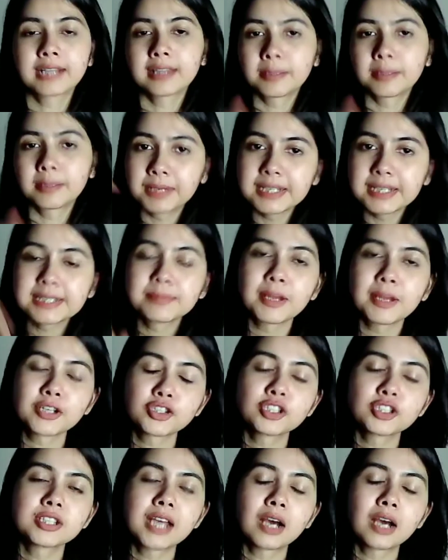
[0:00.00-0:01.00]
then please
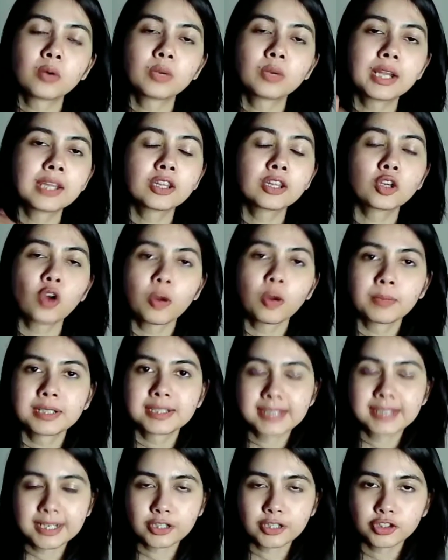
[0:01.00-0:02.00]
mention down in the comment
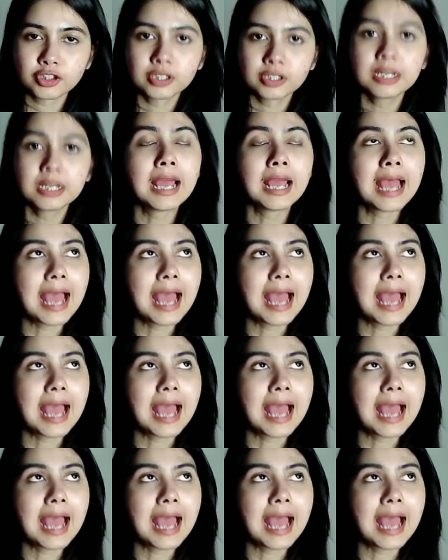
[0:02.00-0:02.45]
section.